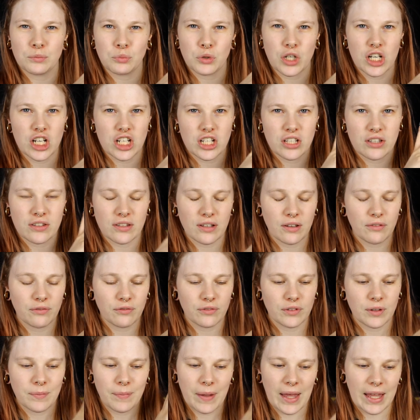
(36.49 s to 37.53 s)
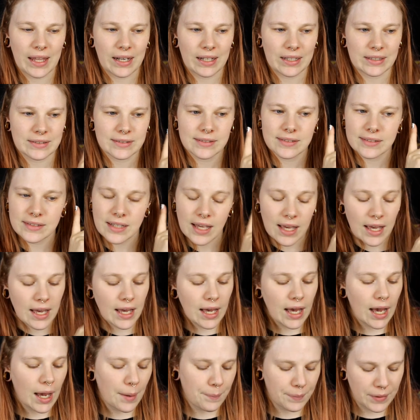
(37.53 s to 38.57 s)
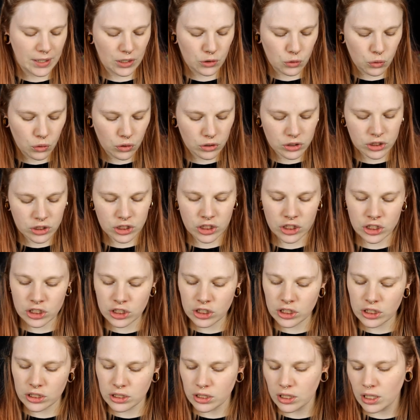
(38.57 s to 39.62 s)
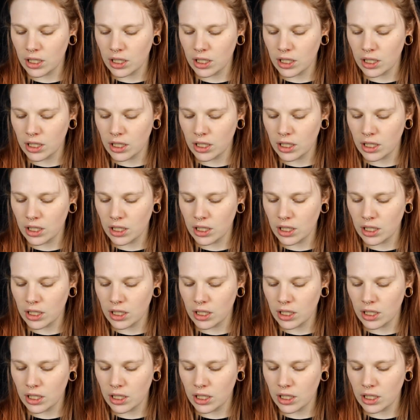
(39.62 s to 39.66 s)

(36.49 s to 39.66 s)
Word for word: impressions of the palettes up in the corner.